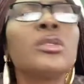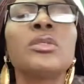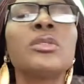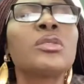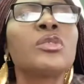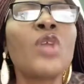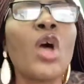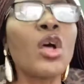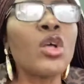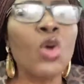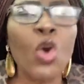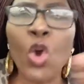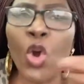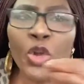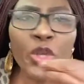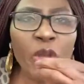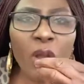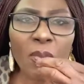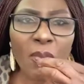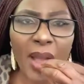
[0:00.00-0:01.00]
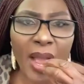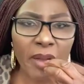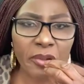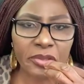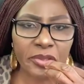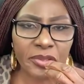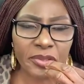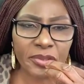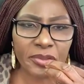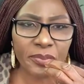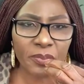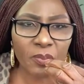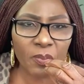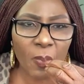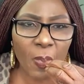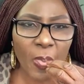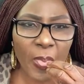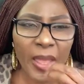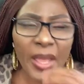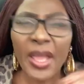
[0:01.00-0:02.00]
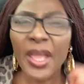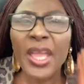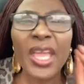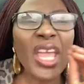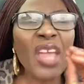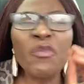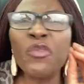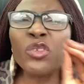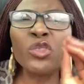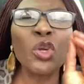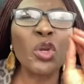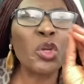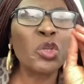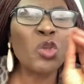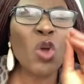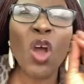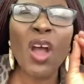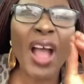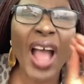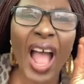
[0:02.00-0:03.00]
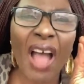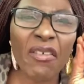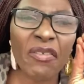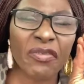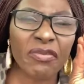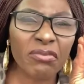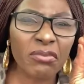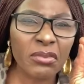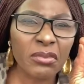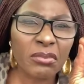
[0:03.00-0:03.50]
Don't hold your mouth. Even though you don't have